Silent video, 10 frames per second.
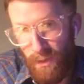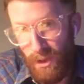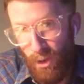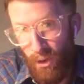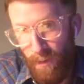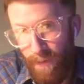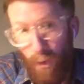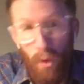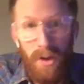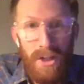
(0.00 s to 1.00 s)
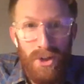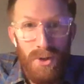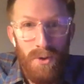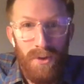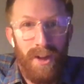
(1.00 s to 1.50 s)
the total of
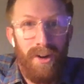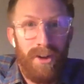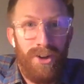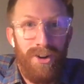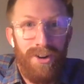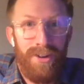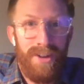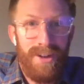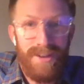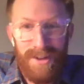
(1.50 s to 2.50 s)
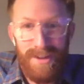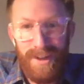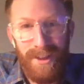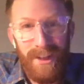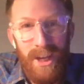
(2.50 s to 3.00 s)
42 that are currently
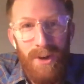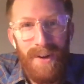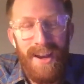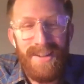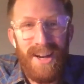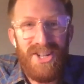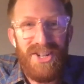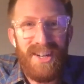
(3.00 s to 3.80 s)
existing in the Q&A section.